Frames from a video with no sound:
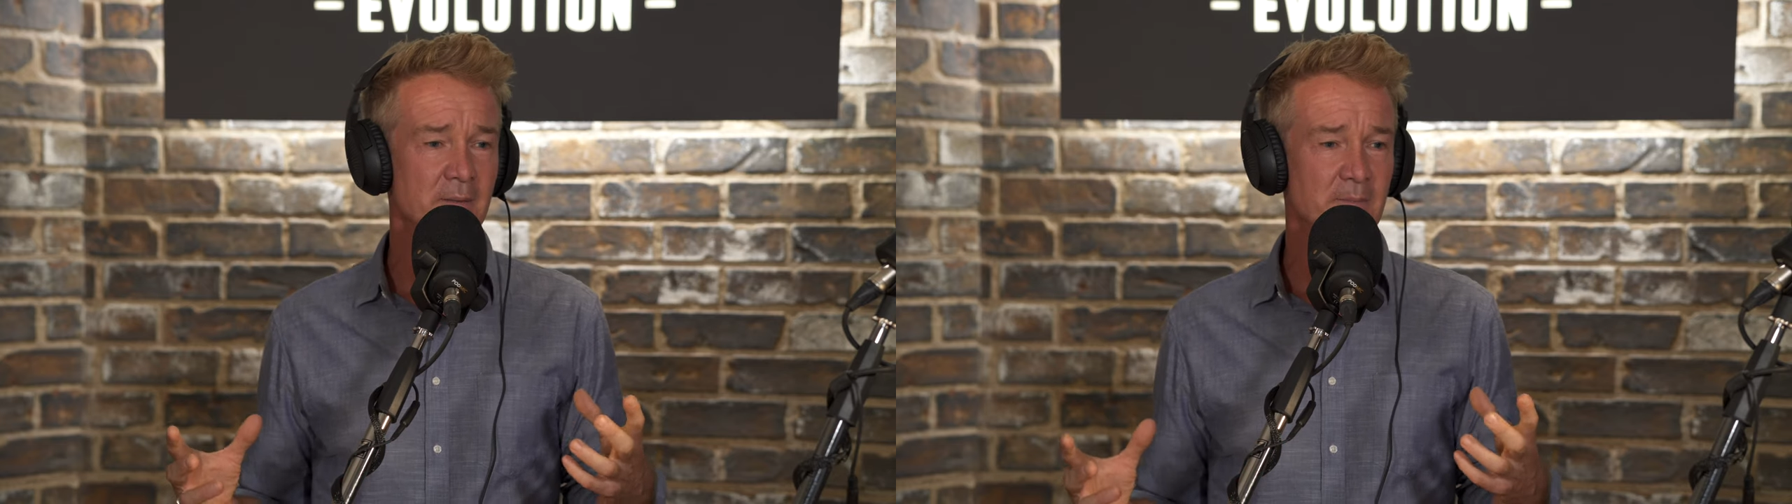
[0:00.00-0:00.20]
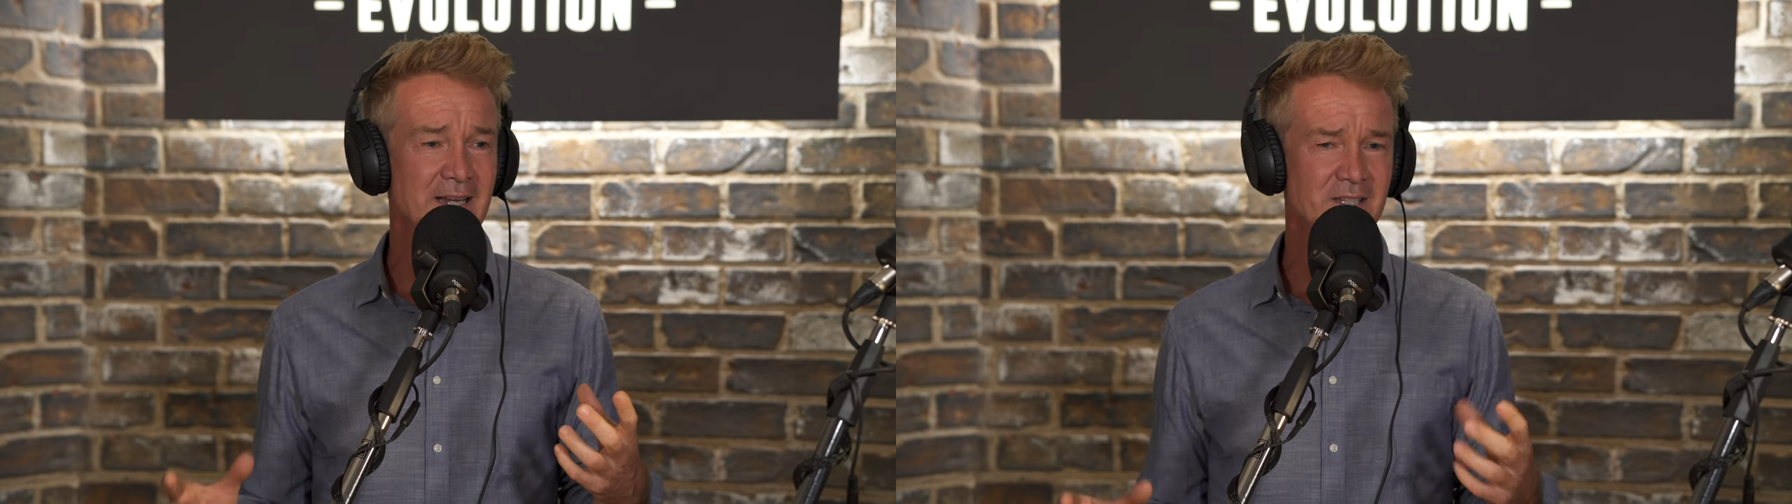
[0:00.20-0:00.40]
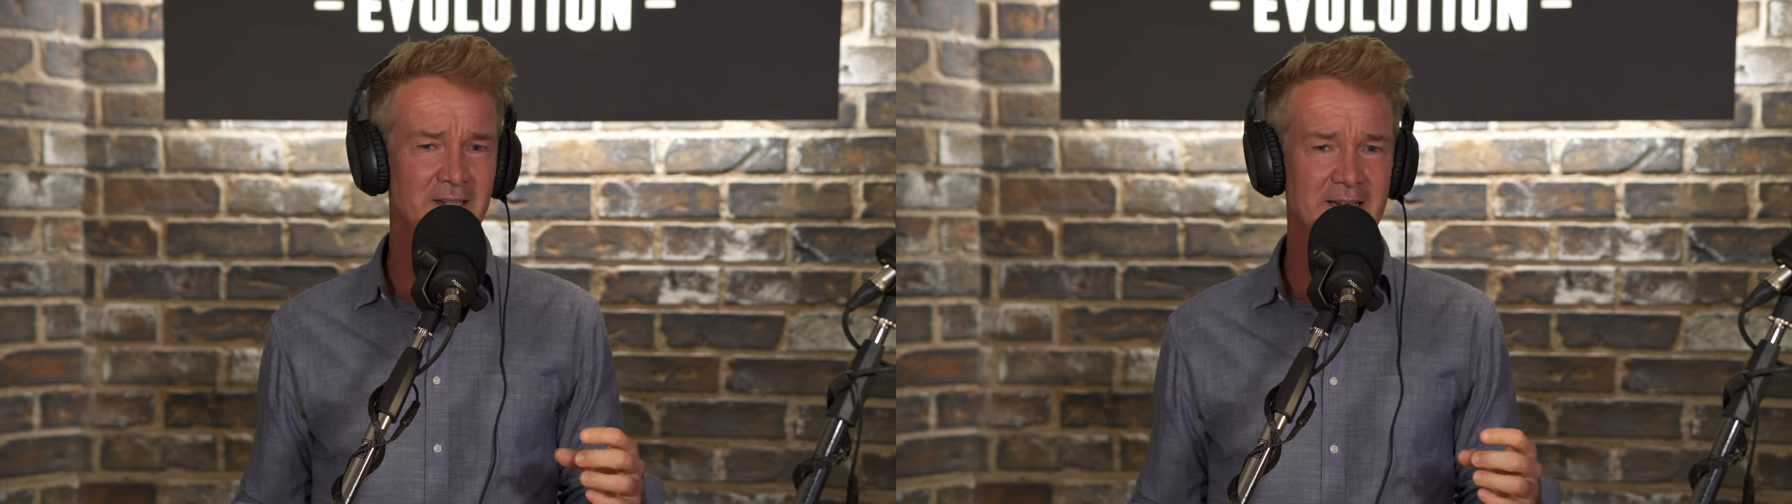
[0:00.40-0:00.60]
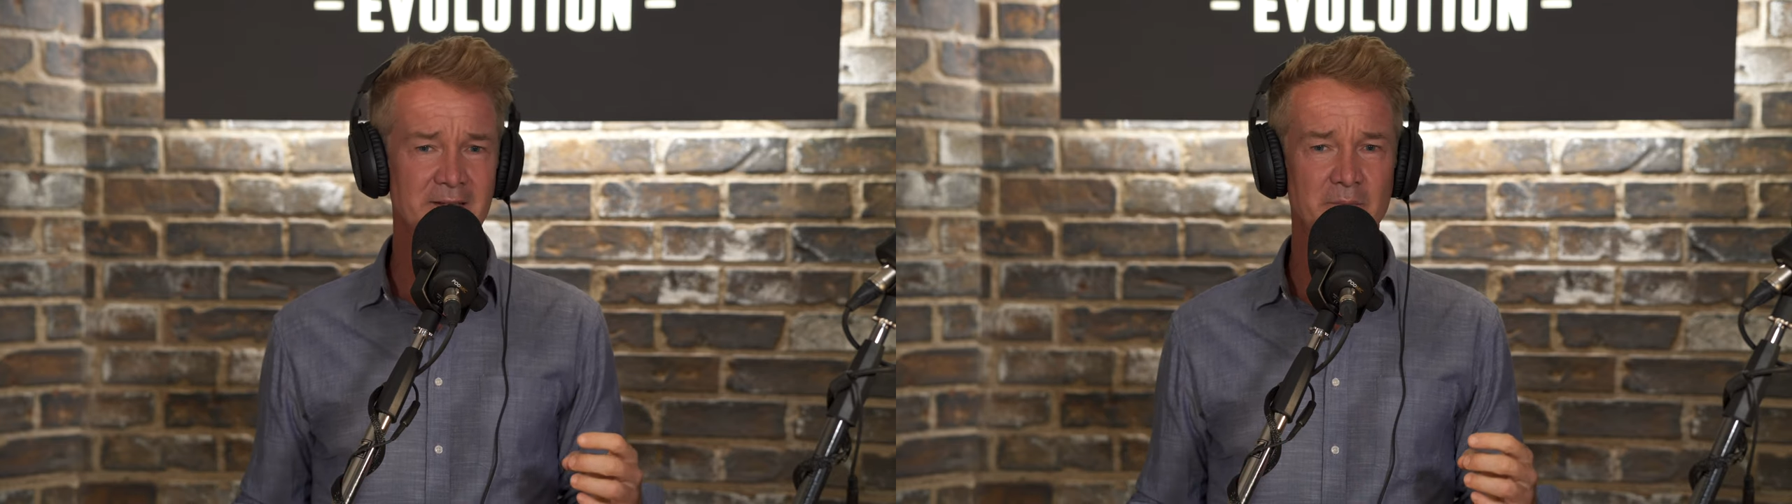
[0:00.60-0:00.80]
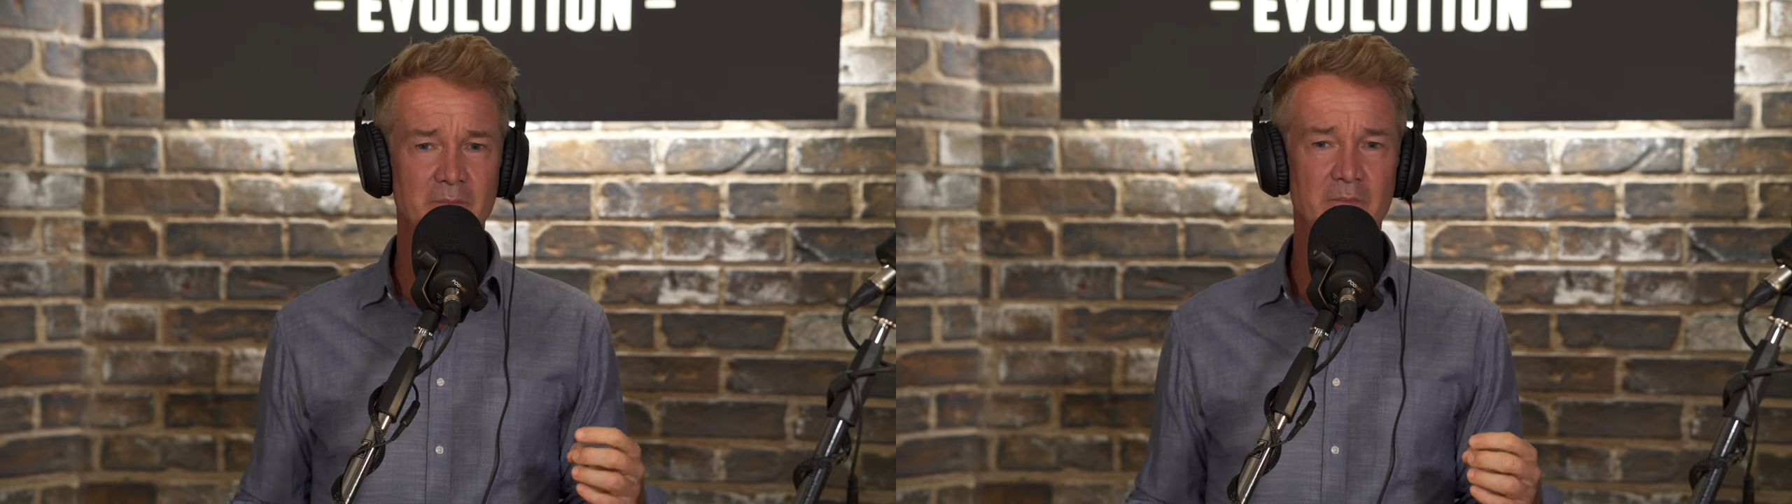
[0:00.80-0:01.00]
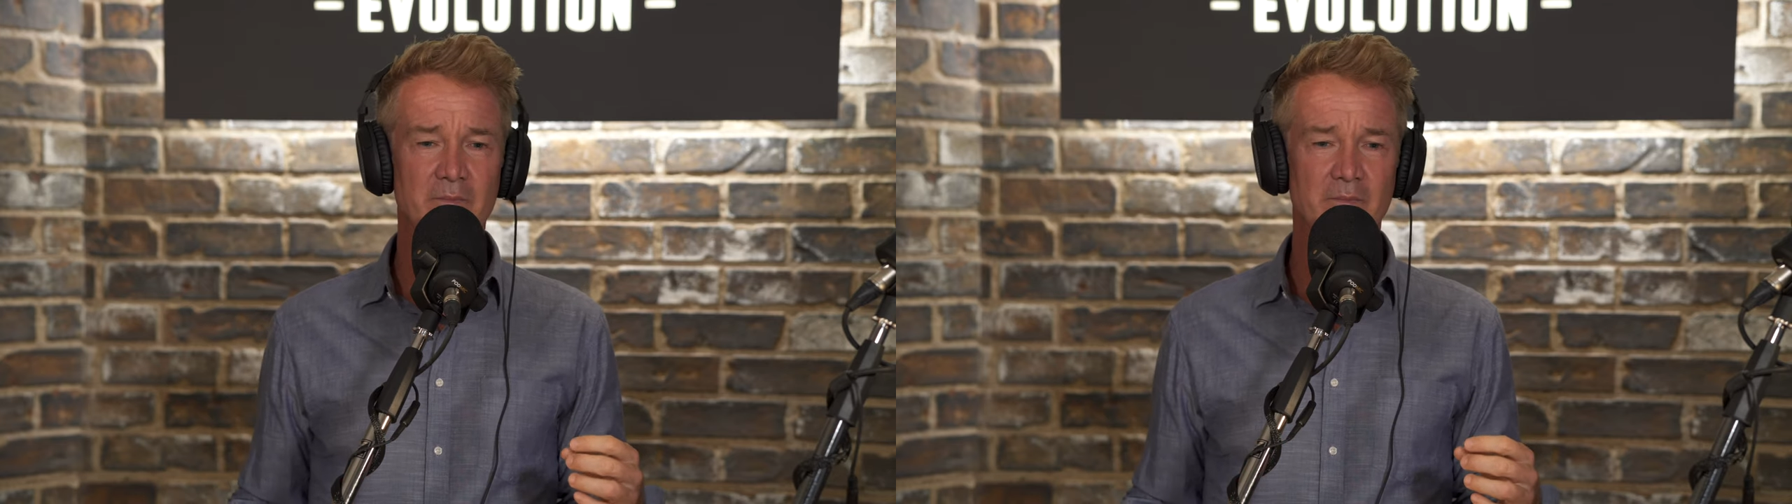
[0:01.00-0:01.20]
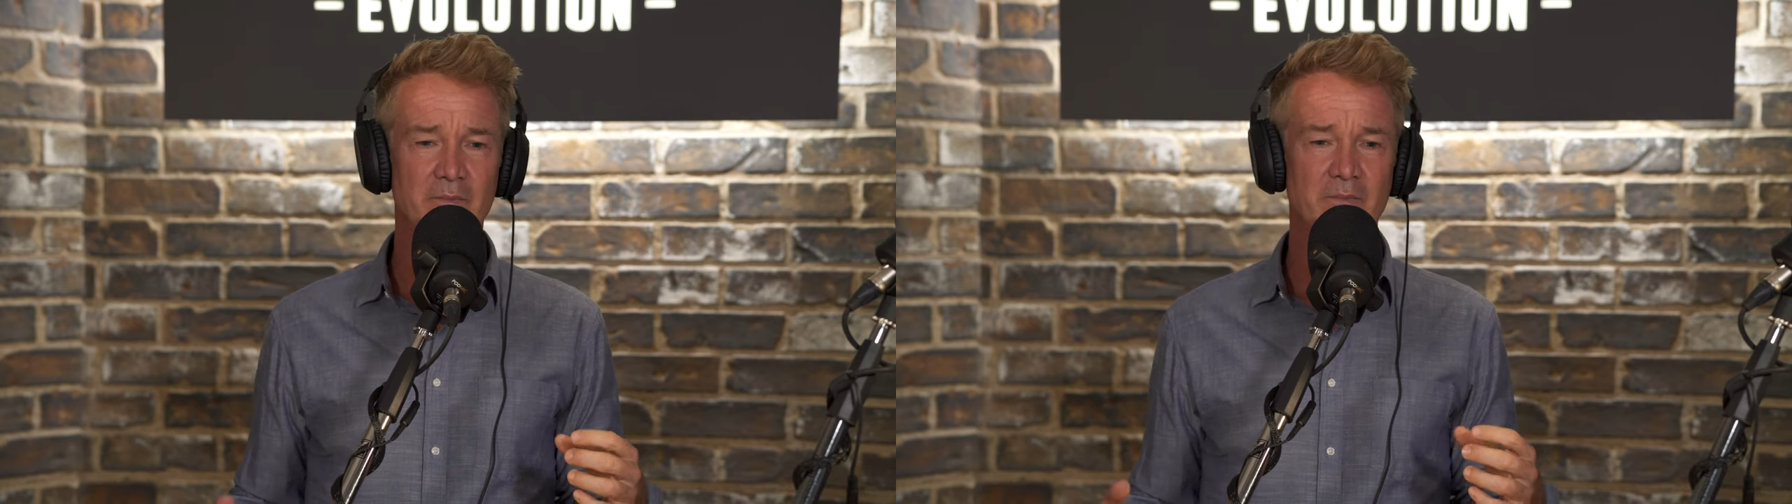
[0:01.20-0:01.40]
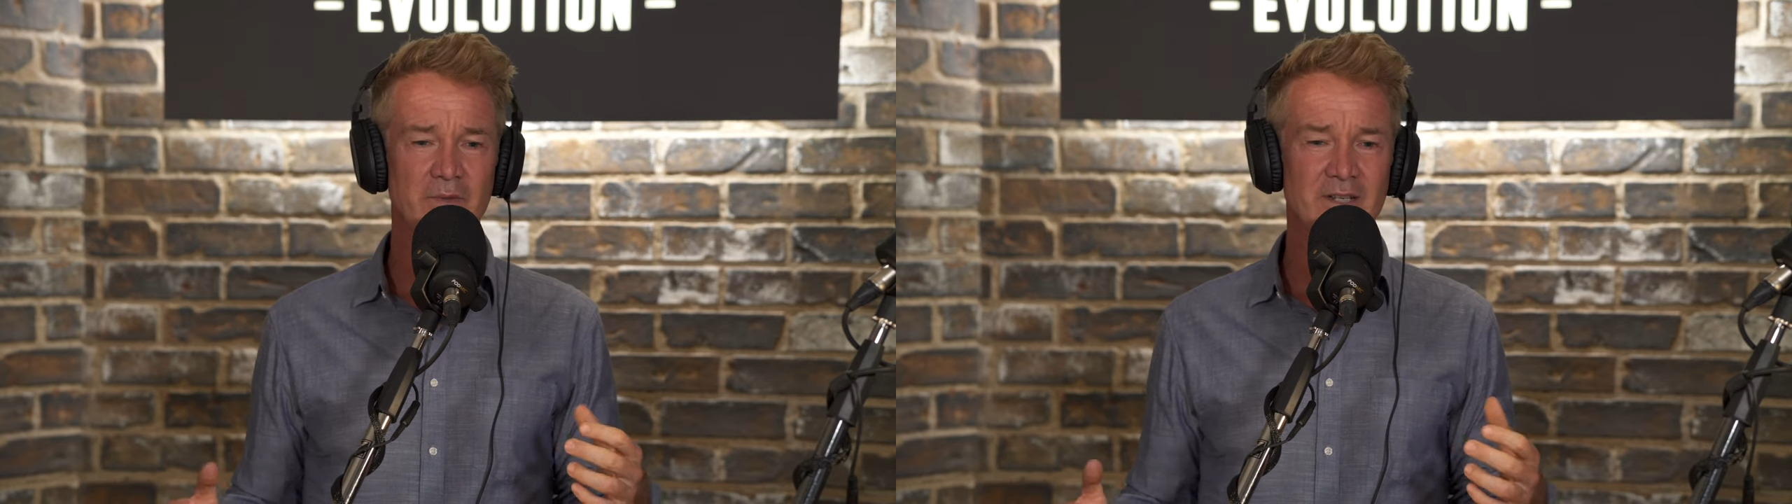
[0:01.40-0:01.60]
basically
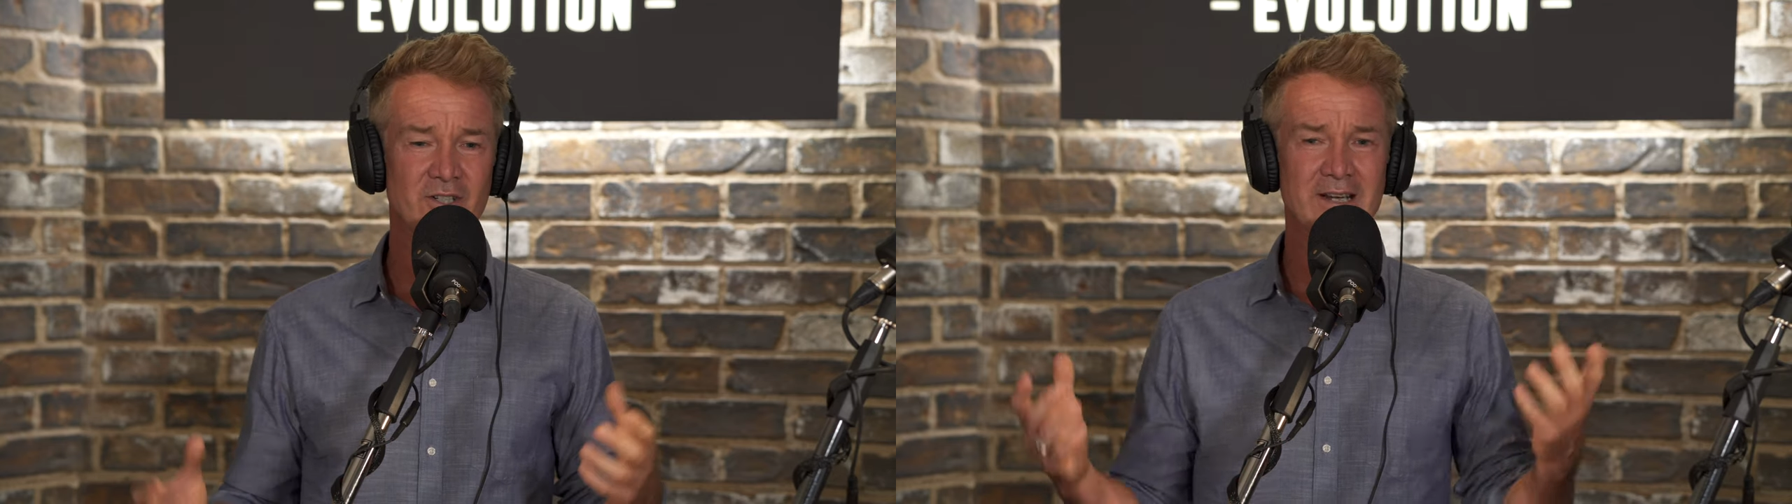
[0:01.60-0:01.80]
it's